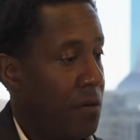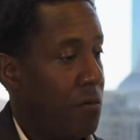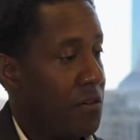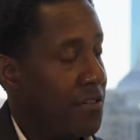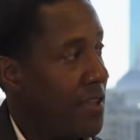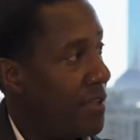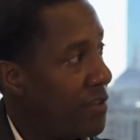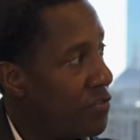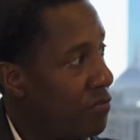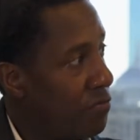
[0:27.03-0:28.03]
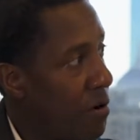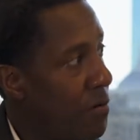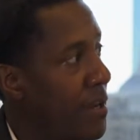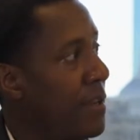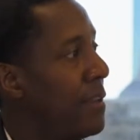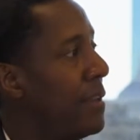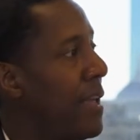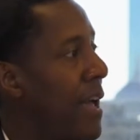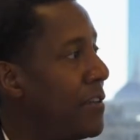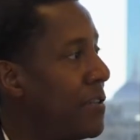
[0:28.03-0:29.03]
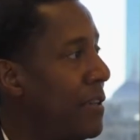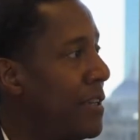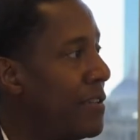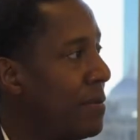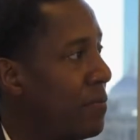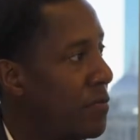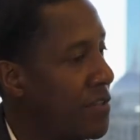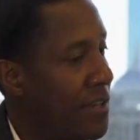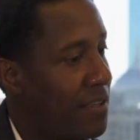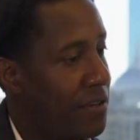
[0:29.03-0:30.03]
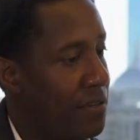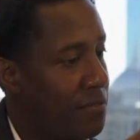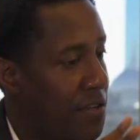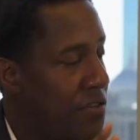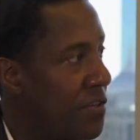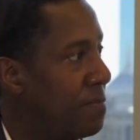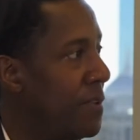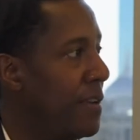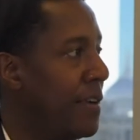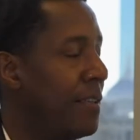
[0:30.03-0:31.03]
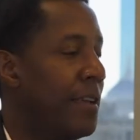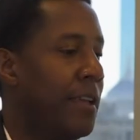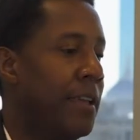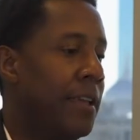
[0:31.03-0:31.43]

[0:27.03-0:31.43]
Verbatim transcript: we're seeing this growing nationalism, we're seeing the divisions politically.